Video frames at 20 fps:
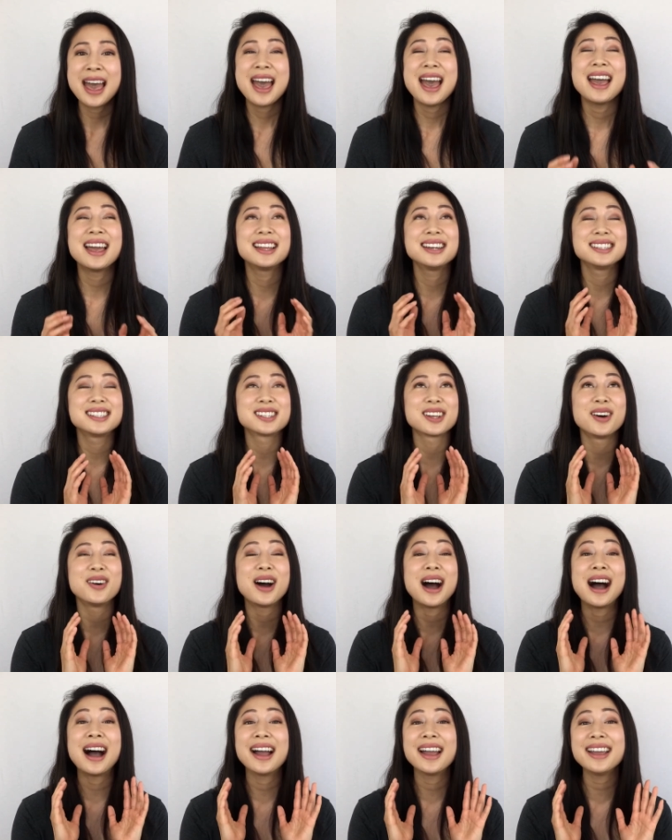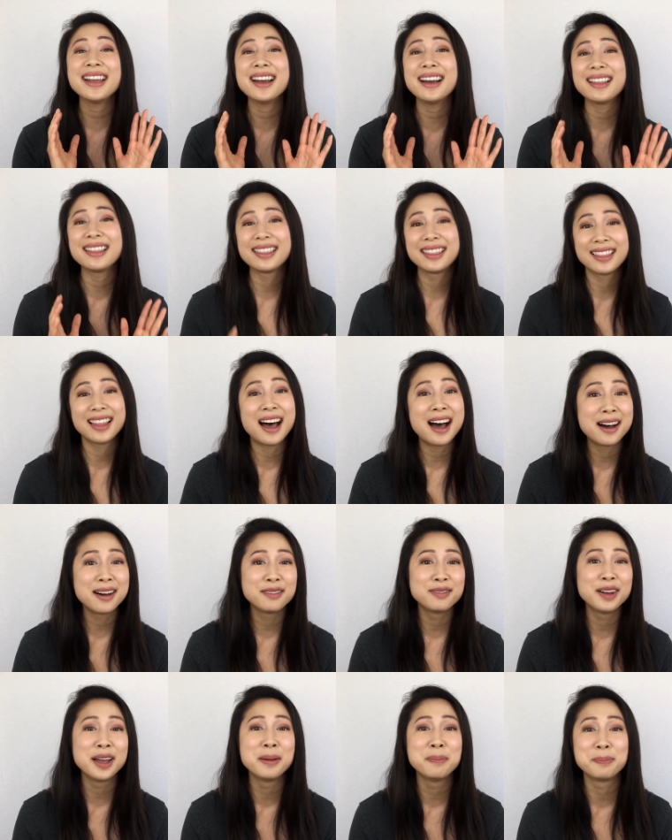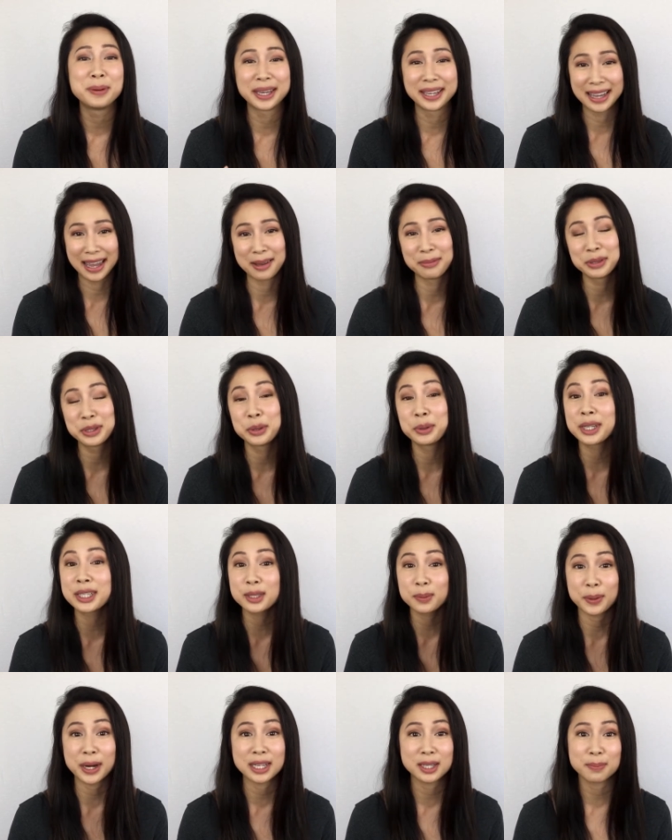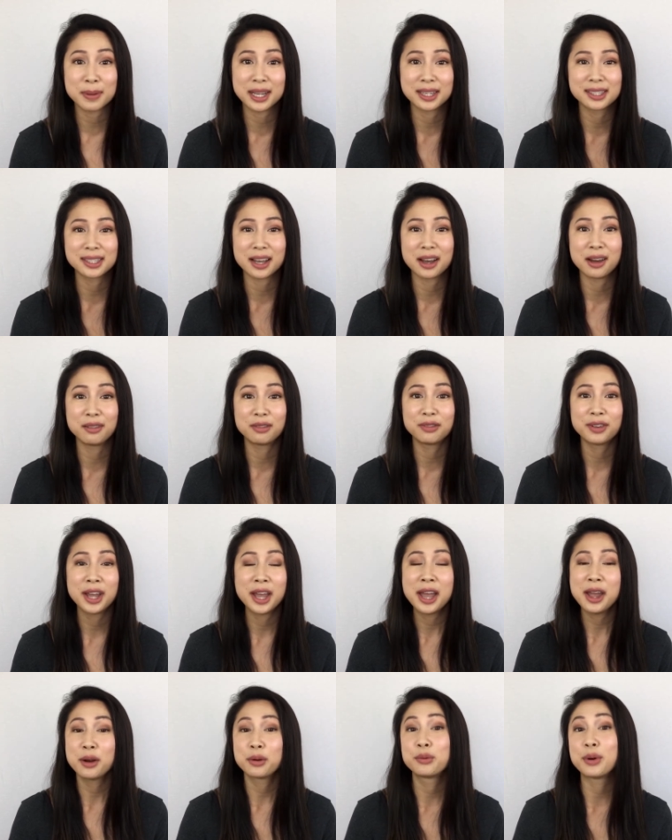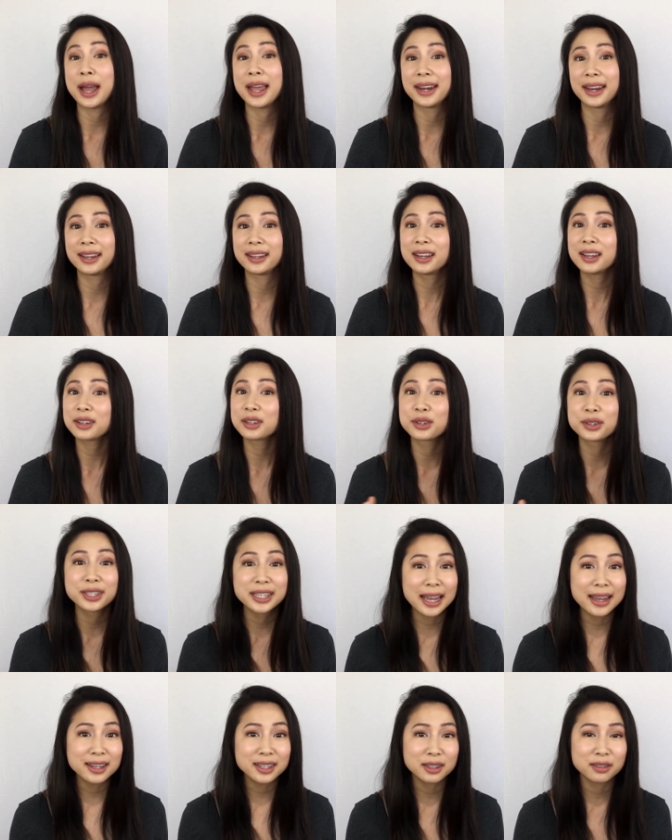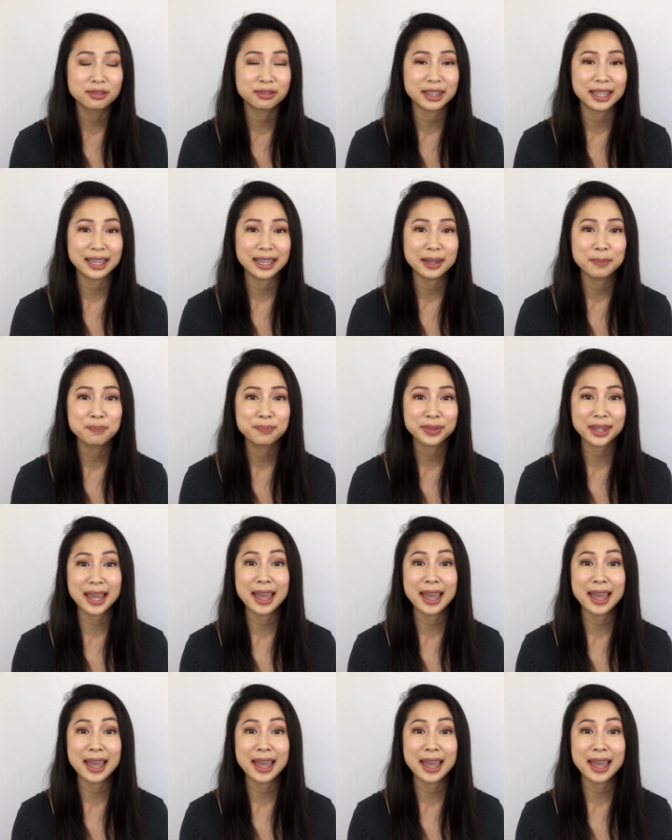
And so I love being able to express myself writing creatively.